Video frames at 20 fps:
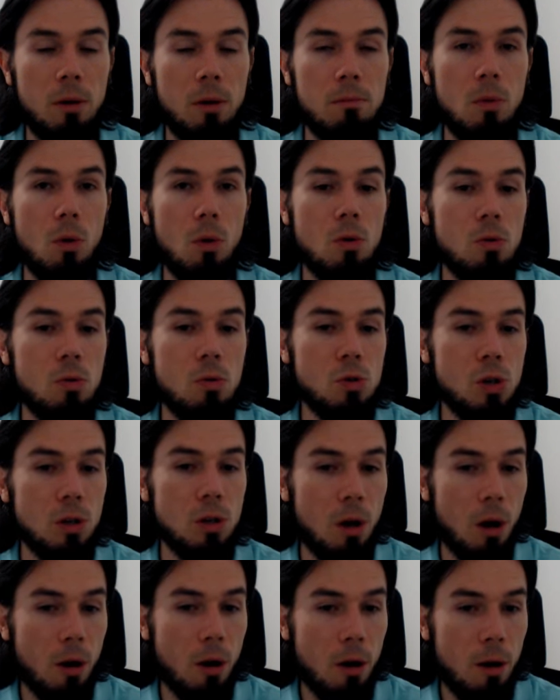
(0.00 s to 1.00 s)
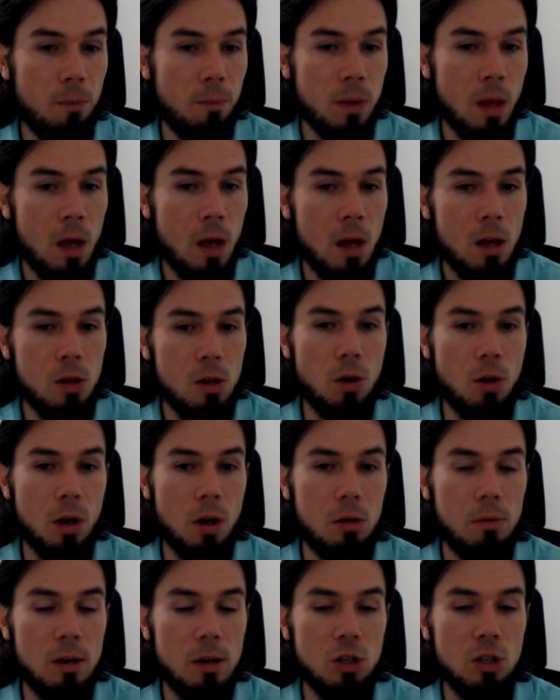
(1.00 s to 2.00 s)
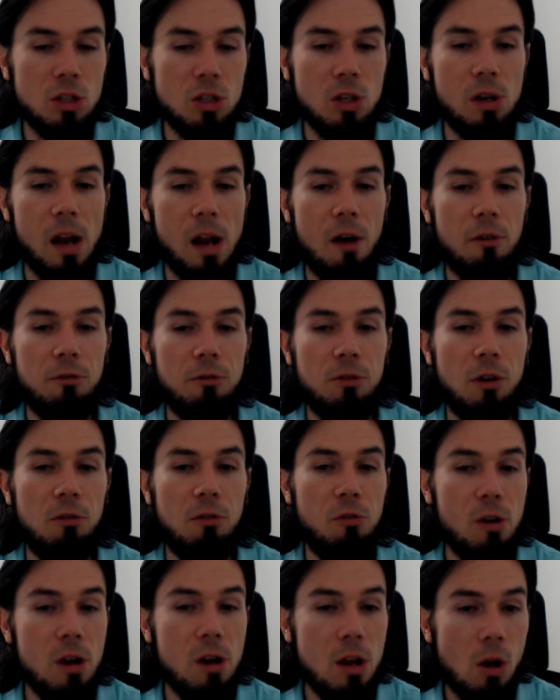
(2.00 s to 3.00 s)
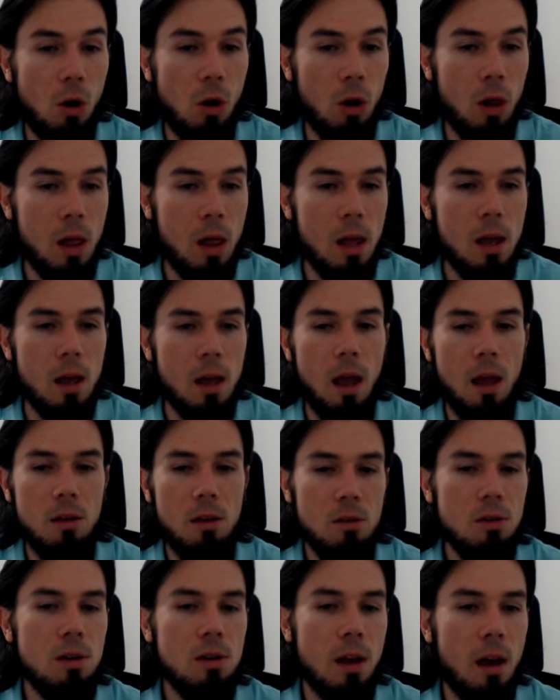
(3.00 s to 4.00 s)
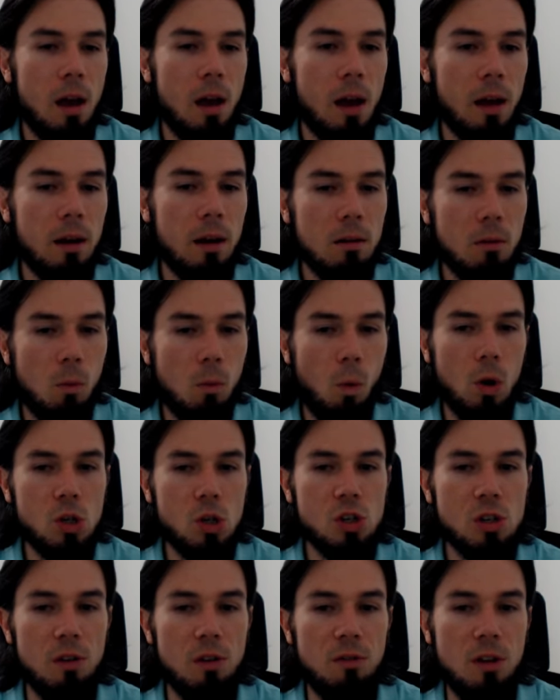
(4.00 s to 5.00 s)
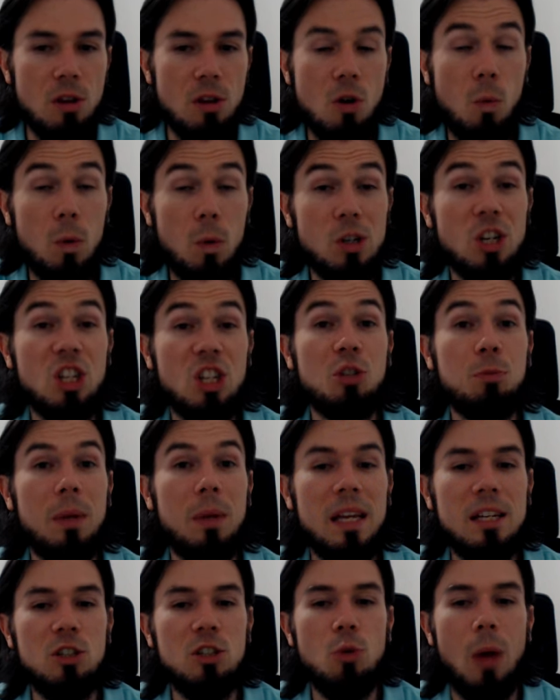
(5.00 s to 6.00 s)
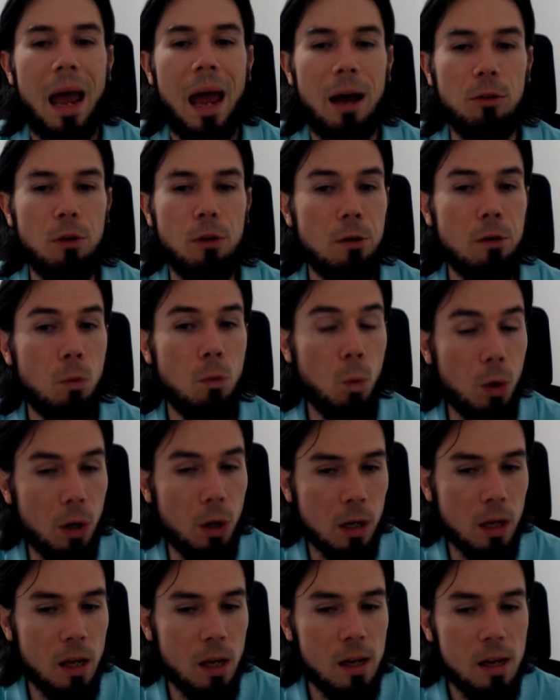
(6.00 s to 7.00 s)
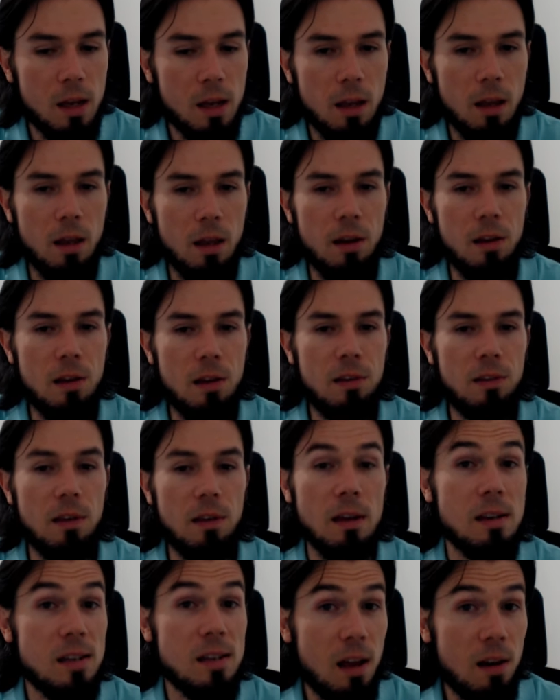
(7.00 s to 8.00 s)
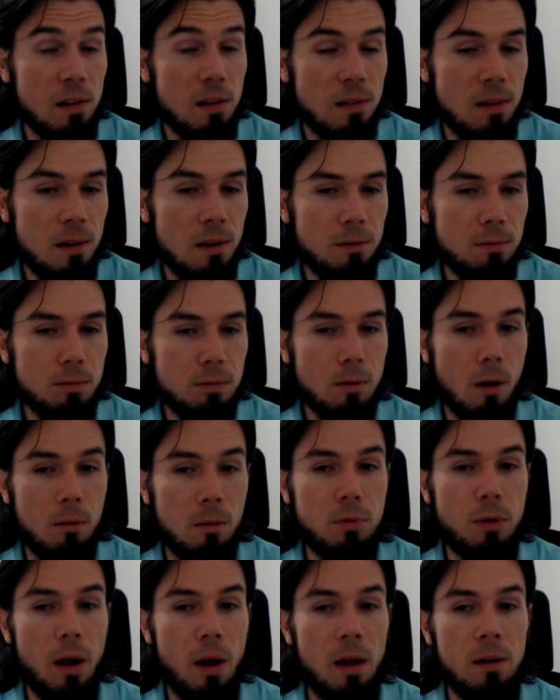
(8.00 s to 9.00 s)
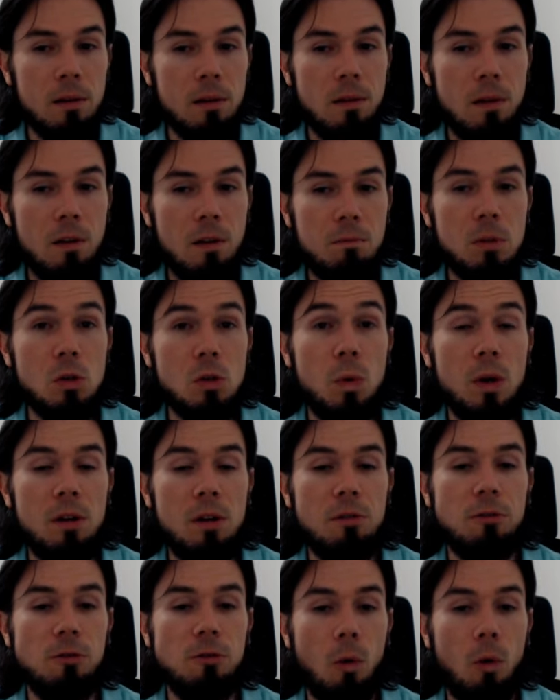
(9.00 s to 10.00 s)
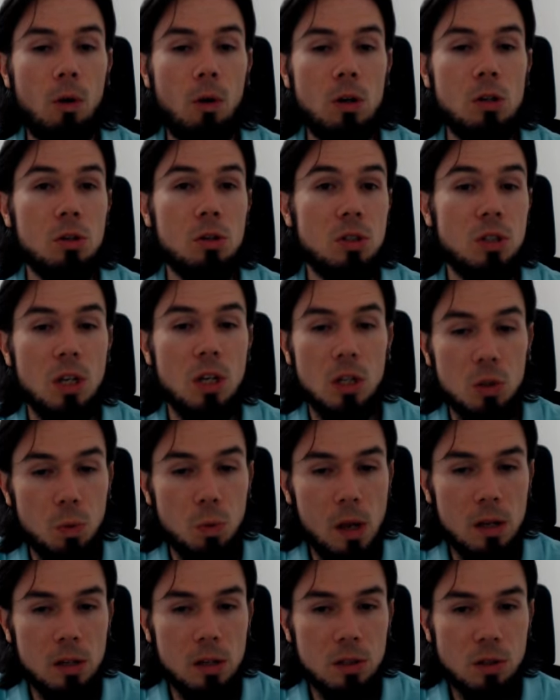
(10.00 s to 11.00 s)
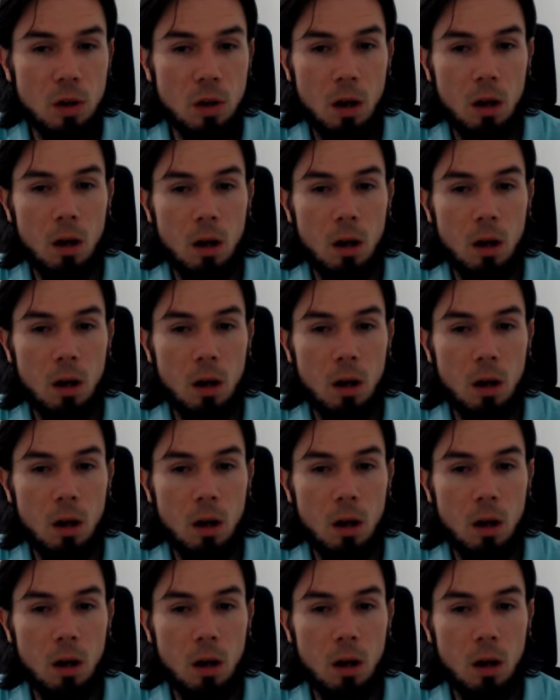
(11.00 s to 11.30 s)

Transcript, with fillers: scrembocoaching.com. You can register now for a free call and you can watch the video which explains you how does it work. It is intensive, comprehensive, between four to six weeks